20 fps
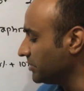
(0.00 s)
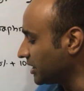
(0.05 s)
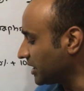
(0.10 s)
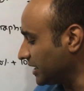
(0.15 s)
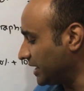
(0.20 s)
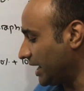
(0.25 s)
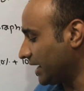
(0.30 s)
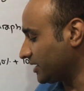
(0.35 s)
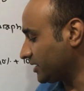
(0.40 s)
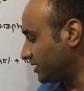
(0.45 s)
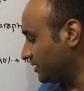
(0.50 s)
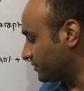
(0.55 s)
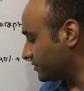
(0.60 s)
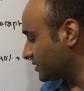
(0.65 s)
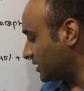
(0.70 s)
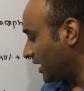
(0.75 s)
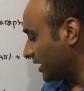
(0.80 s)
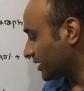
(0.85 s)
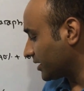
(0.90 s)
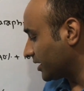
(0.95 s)

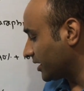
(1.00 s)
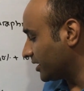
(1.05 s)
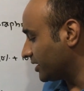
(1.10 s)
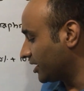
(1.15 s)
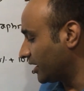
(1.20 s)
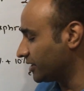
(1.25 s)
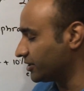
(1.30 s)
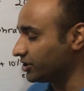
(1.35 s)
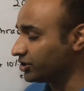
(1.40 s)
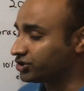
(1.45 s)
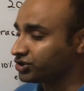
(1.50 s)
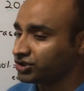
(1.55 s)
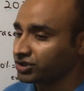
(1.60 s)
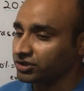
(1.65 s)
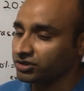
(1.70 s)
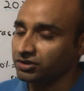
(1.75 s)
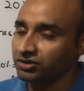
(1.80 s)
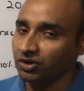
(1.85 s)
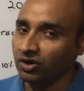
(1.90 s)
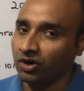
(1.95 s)
connectives like in
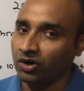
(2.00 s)
addition,